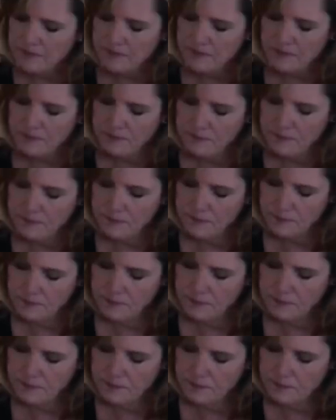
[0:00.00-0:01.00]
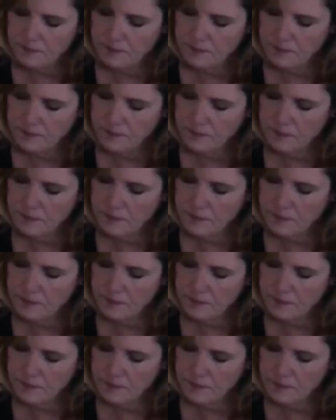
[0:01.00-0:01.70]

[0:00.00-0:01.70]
Nobody speaks.